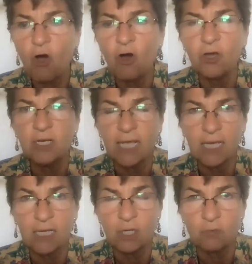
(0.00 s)
on
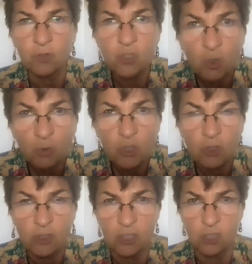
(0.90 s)
any of our
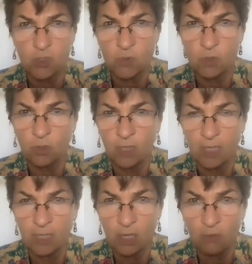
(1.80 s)
social issues, on
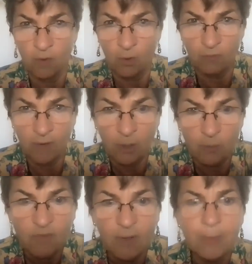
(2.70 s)
any of our
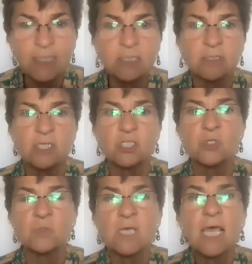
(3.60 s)
environmental
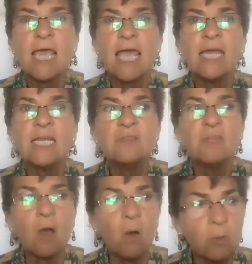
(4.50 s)
issues. And in
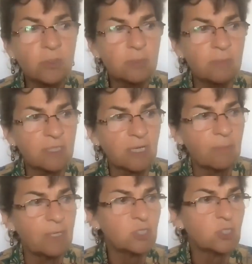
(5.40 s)
the ultimate
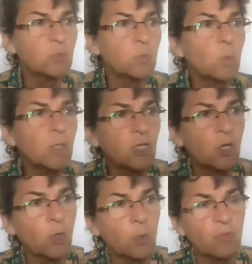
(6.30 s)
dimension, we
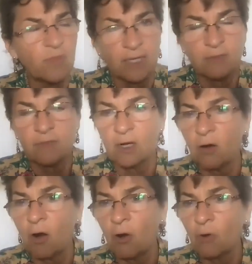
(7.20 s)
know that
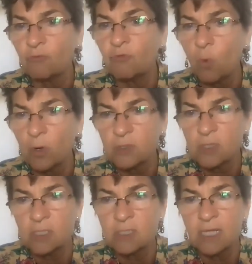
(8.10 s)
there are
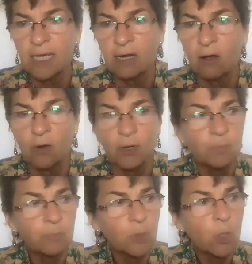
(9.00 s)
forces that
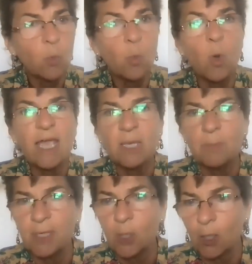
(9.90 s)
are way
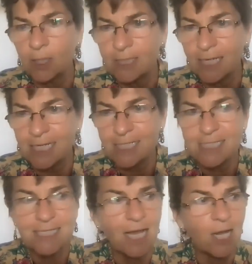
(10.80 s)
beyond
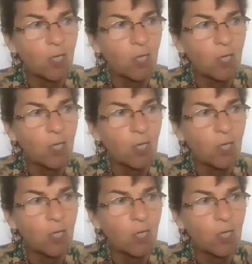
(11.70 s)
us,